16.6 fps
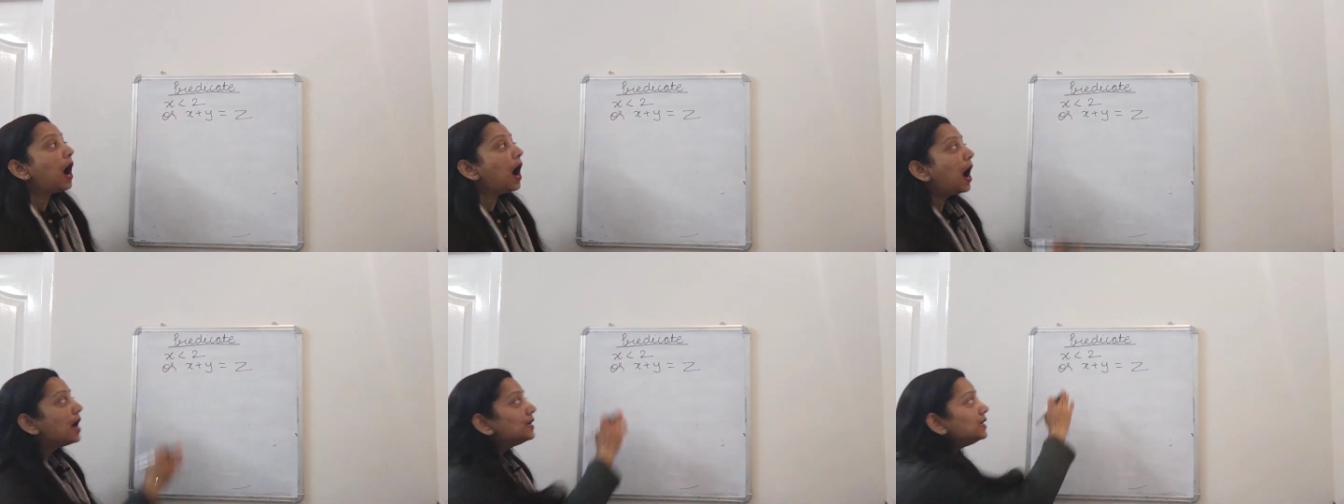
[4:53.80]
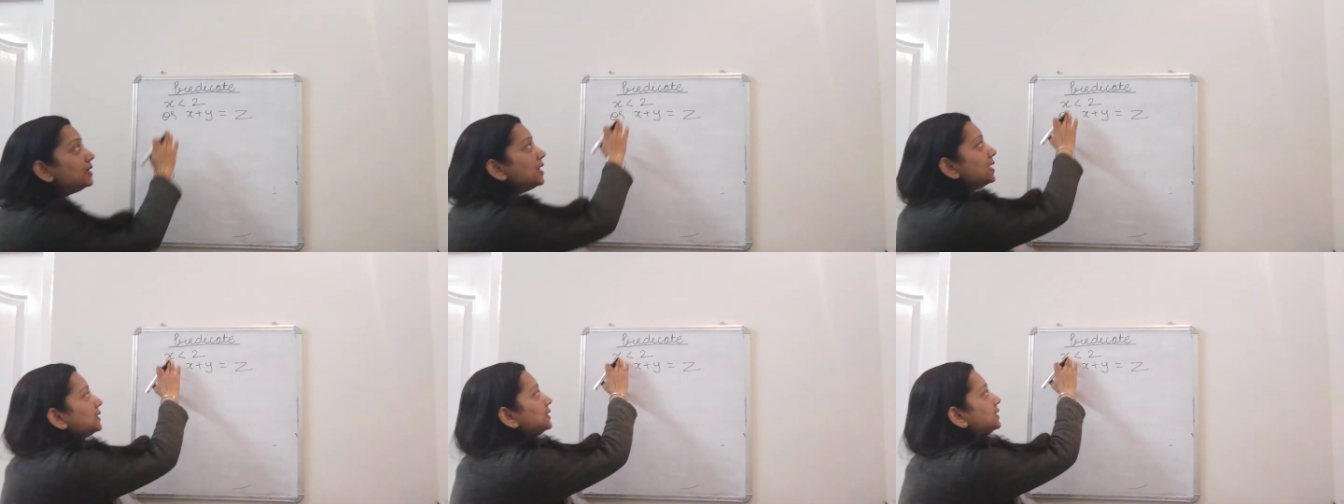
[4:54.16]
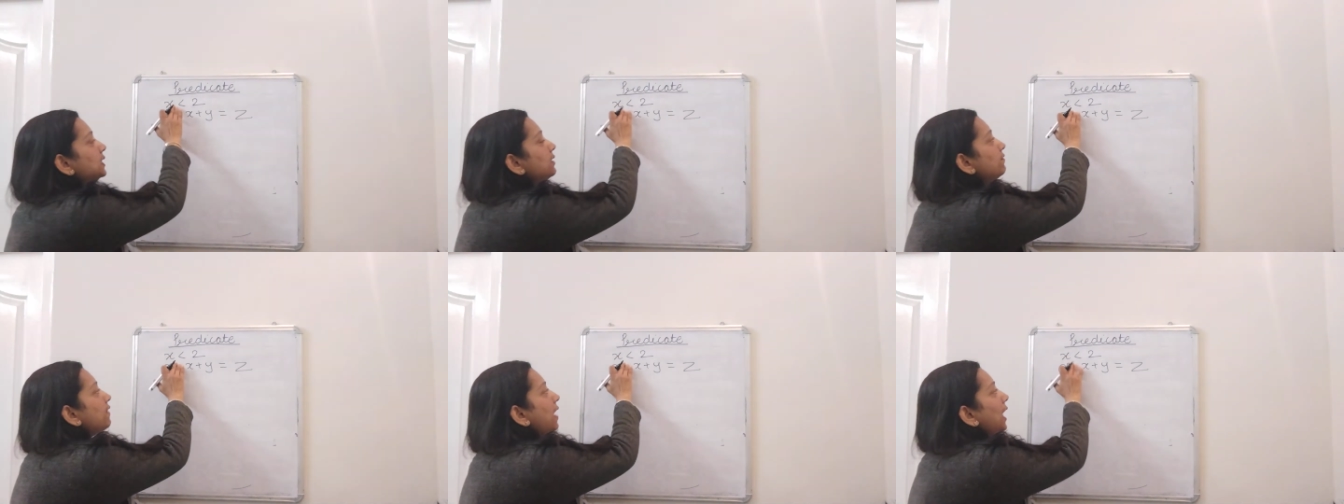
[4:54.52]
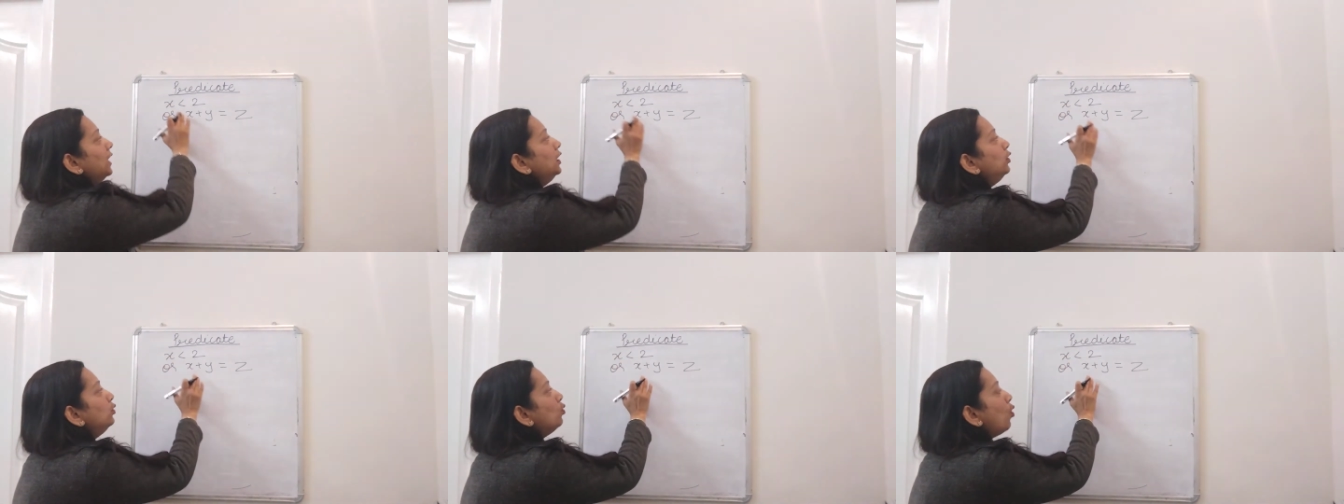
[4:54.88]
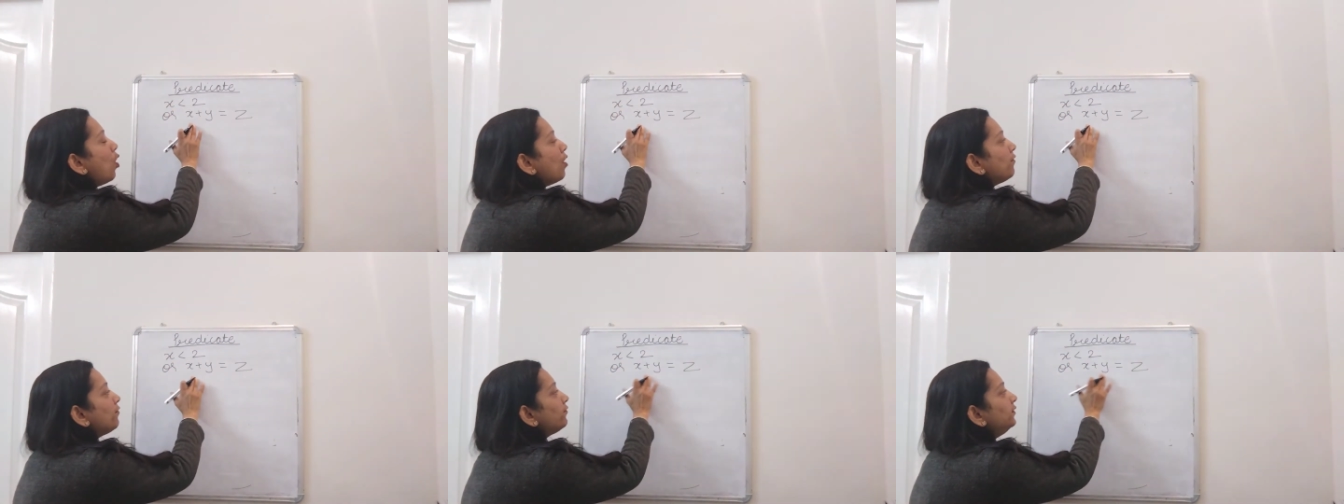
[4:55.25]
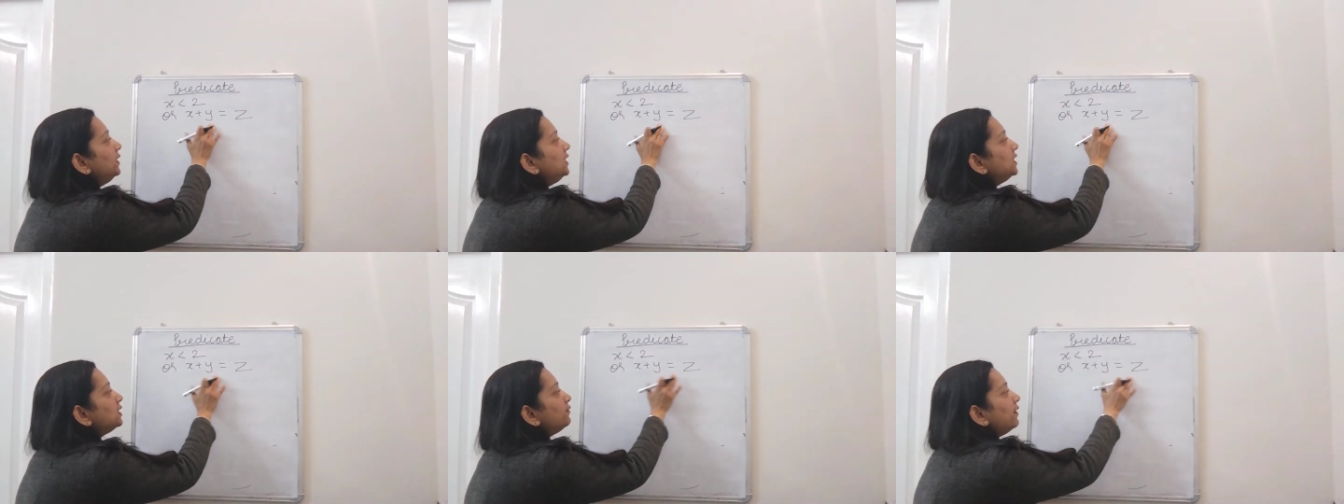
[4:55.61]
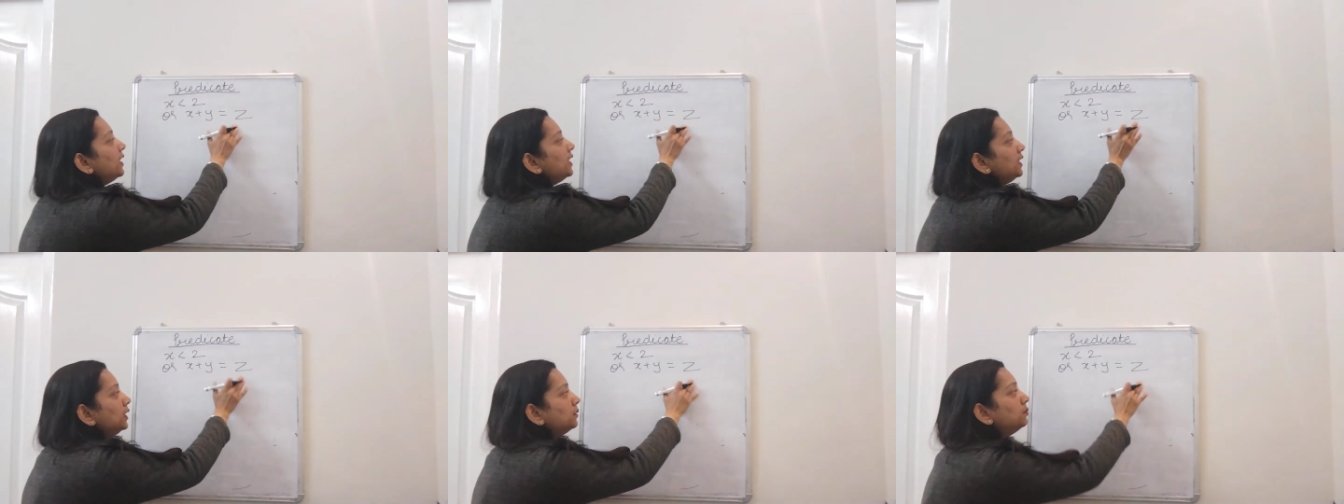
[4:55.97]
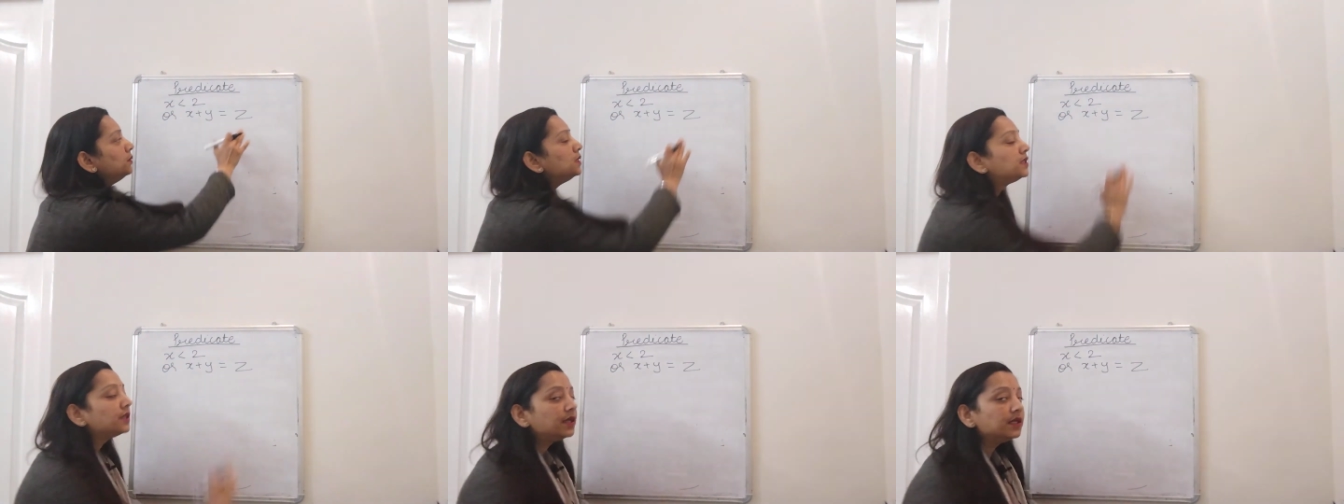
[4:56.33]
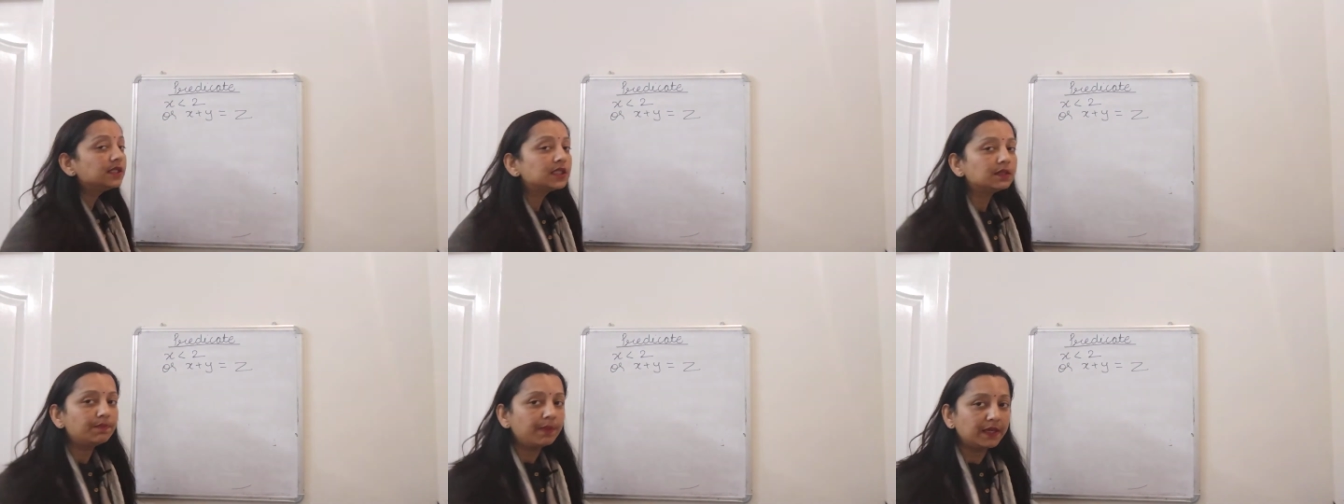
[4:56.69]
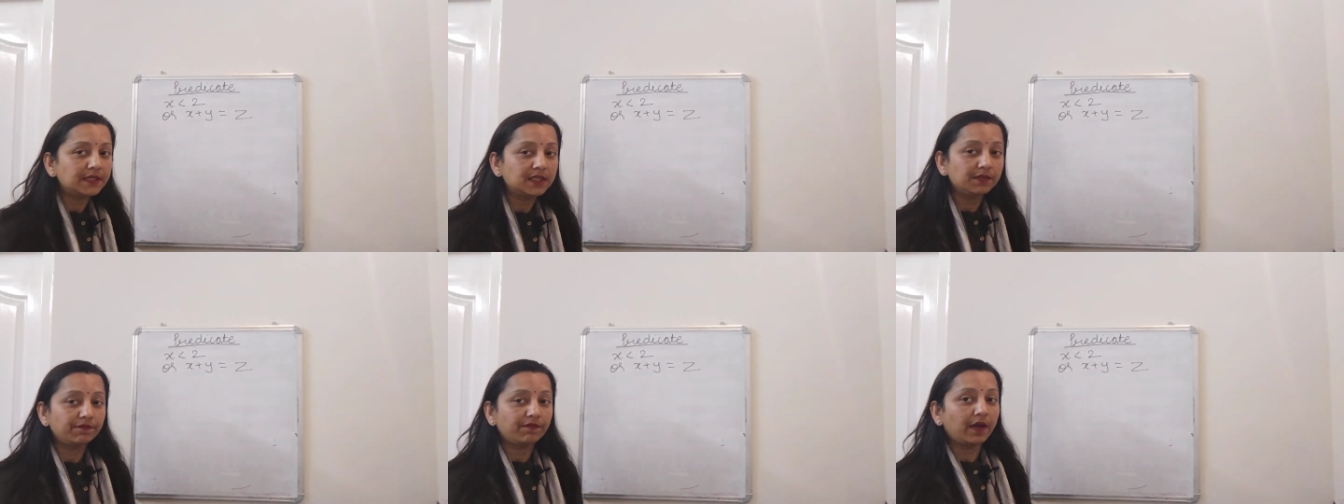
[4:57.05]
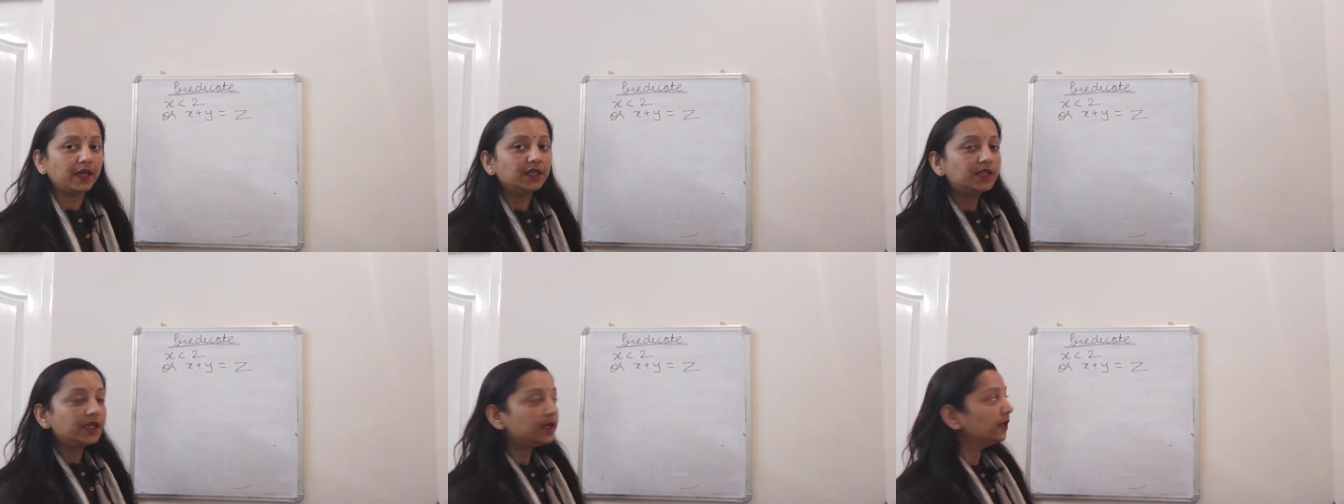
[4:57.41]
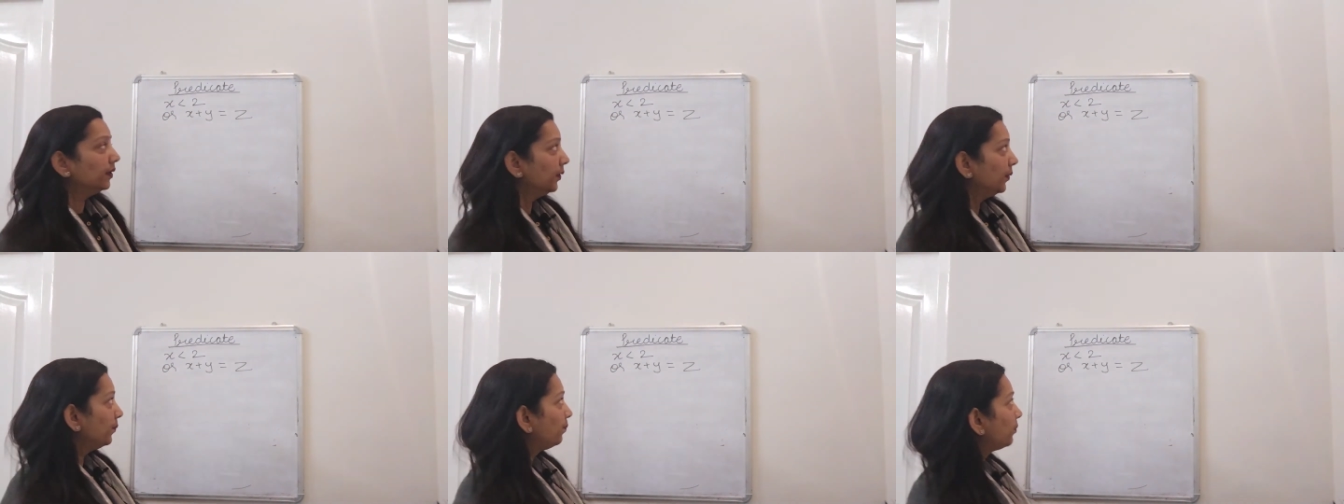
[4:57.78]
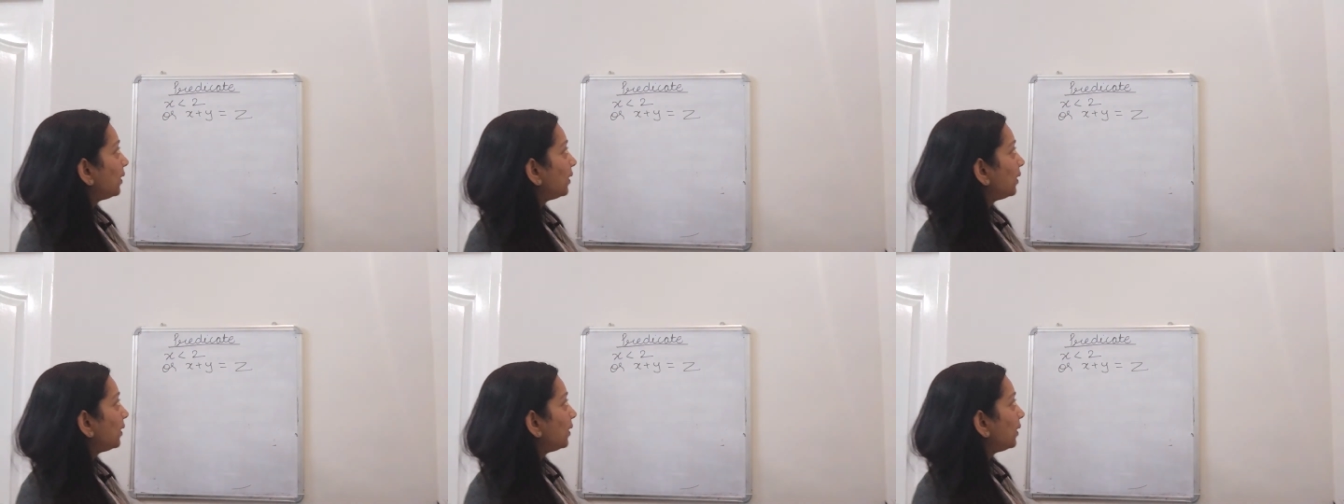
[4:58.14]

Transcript: unless the value of these variables is specified here.